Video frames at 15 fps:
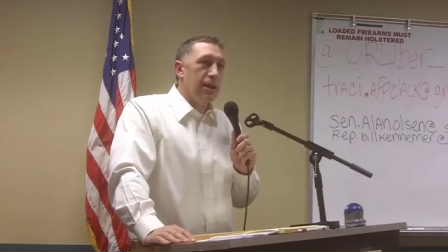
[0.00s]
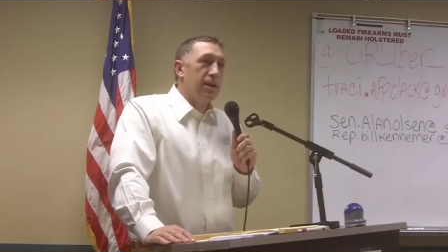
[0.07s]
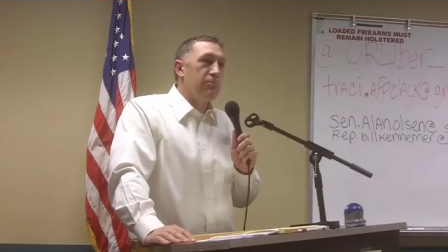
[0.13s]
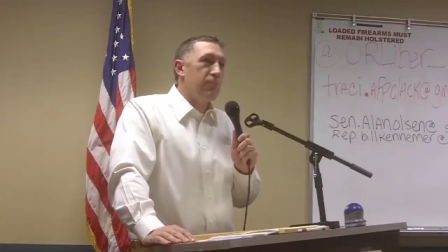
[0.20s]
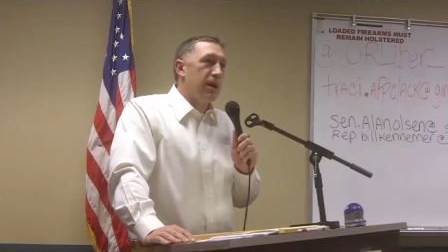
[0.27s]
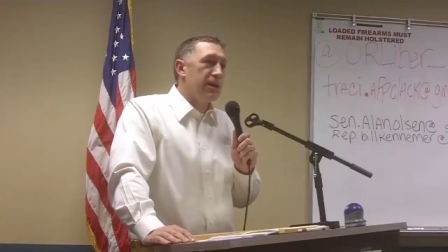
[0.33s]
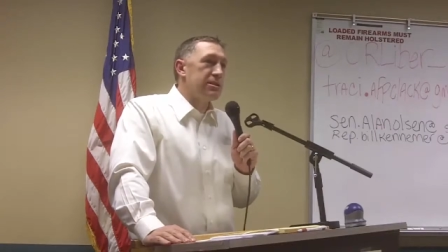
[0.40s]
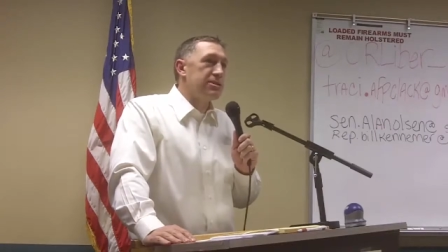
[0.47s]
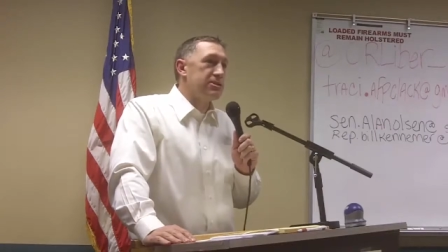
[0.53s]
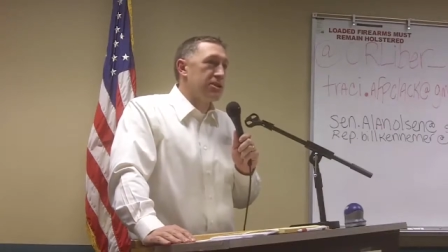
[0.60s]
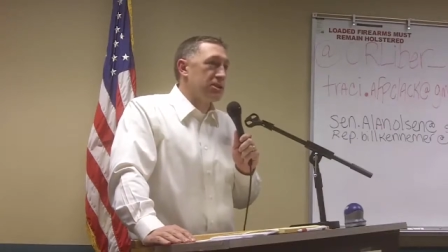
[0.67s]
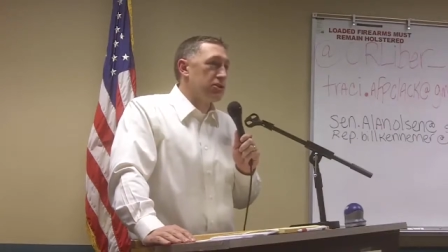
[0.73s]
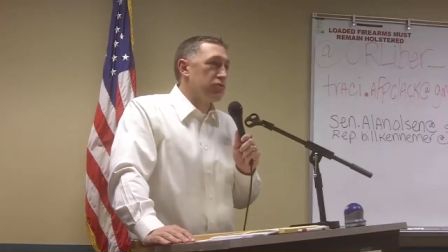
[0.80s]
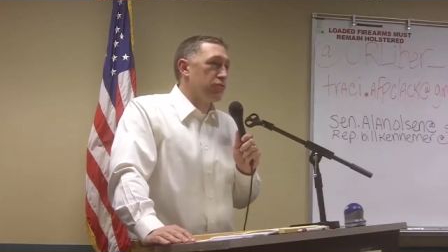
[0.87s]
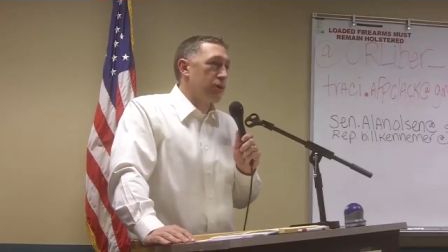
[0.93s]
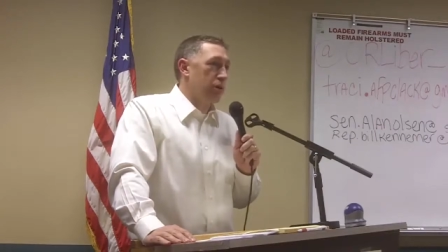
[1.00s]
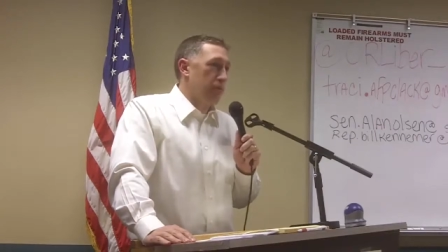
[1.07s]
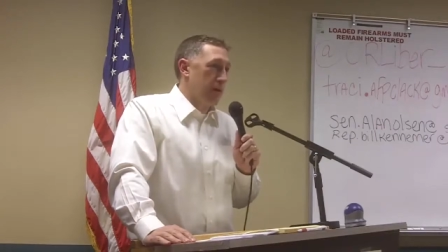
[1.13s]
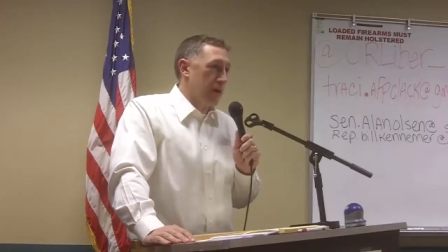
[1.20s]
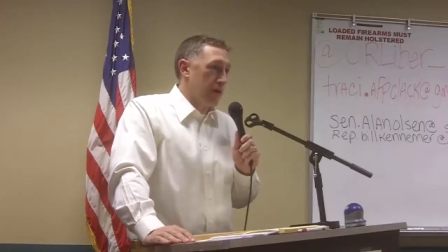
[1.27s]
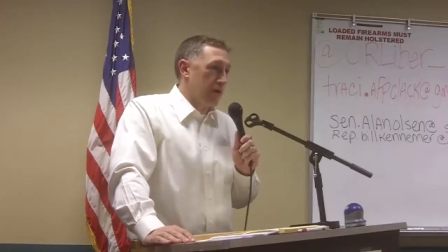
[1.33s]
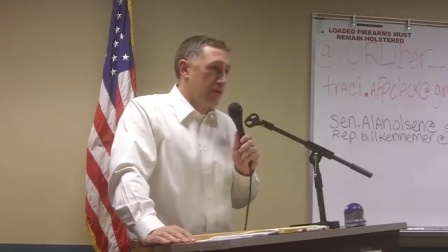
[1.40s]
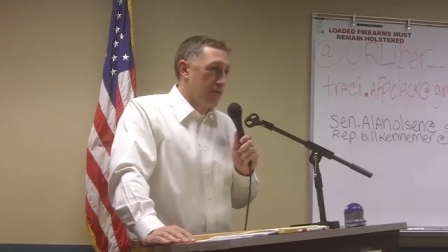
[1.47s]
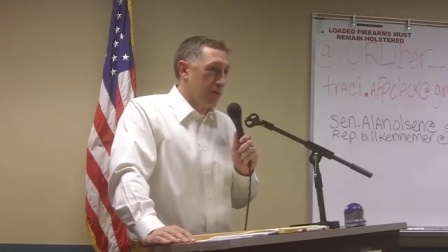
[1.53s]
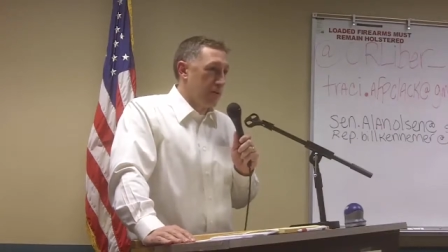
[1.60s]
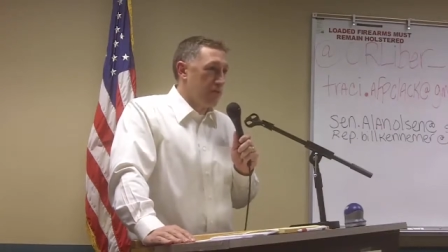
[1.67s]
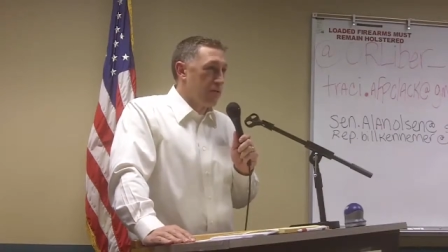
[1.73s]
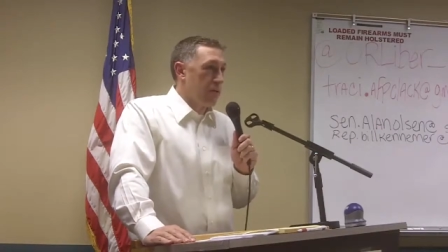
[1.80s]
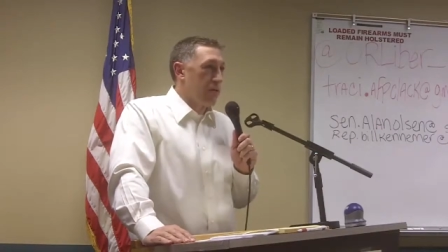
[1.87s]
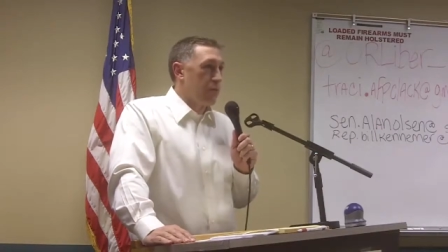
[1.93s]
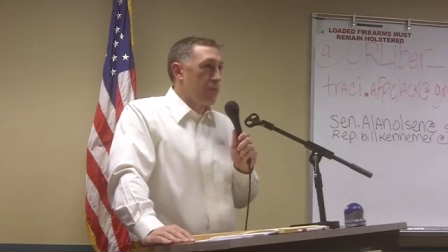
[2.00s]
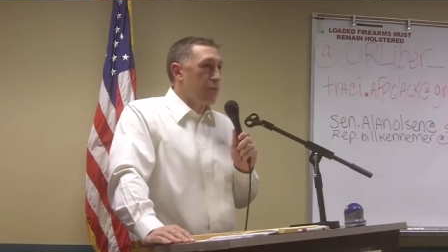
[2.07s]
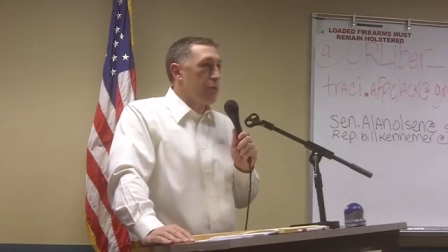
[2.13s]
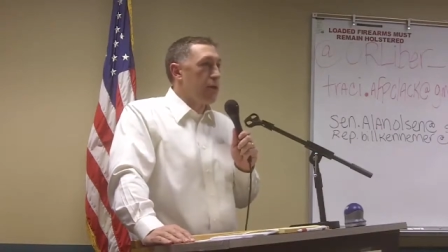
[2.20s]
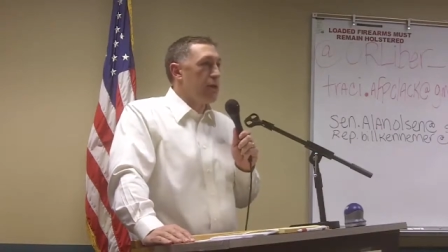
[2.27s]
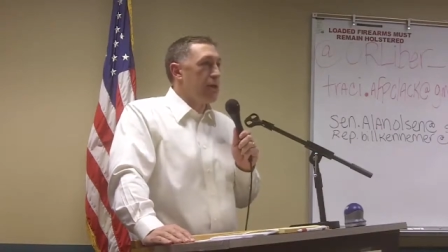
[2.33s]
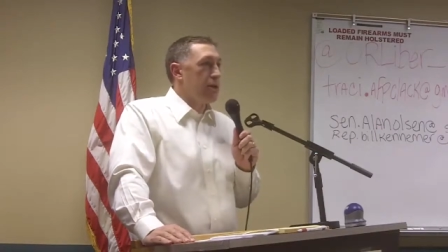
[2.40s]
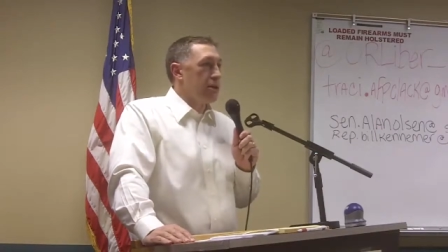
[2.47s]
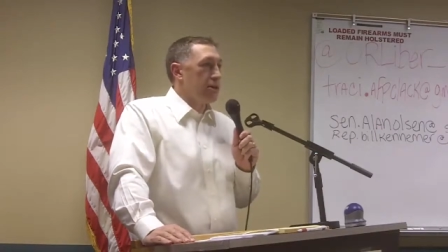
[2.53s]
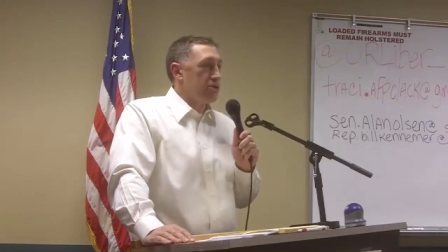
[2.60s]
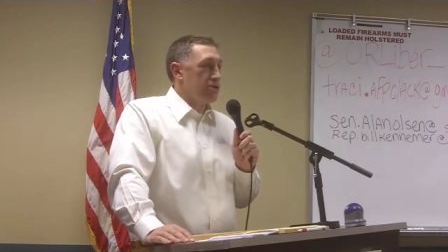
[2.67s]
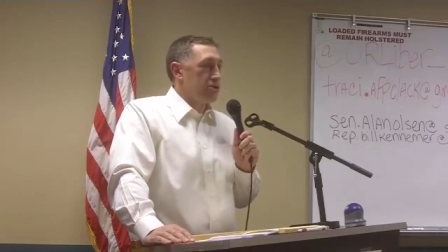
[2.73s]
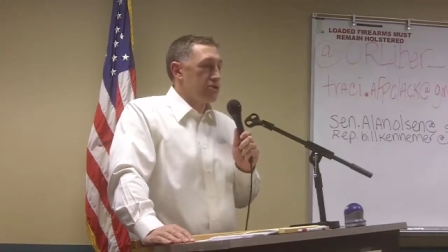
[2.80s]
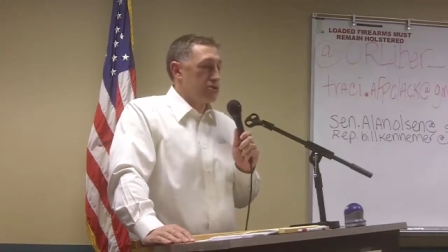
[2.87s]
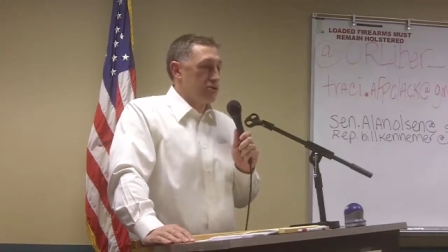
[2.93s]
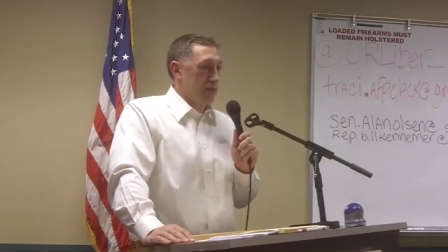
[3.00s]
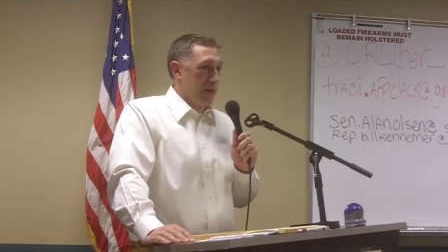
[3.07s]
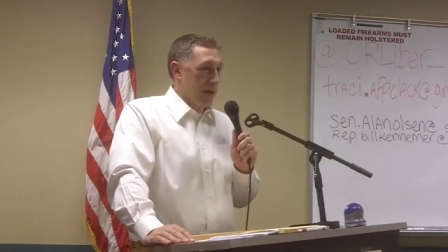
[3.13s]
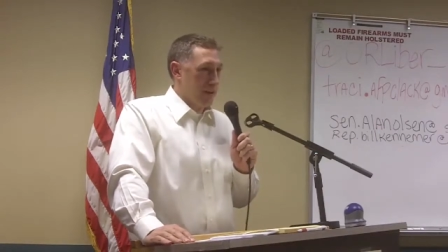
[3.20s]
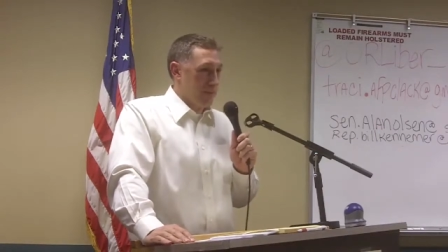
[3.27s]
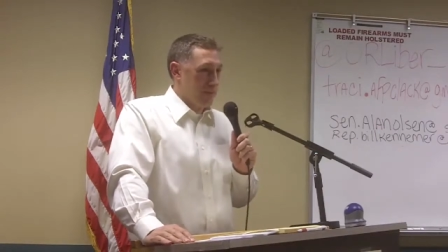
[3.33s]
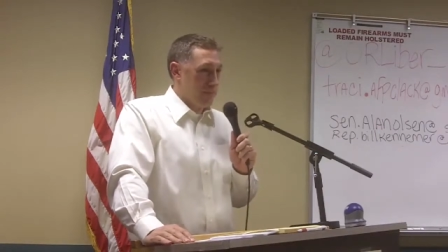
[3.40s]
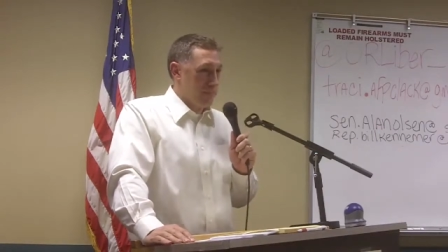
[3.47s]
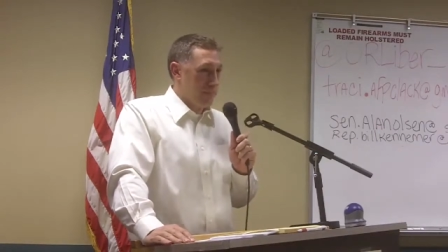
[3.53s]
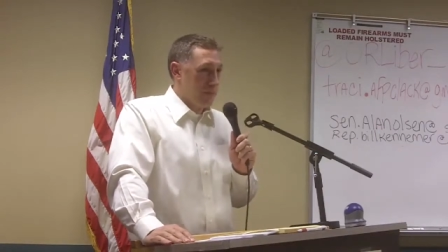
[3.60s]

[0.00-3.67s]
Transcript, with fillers: He busts his rear end for three years straight.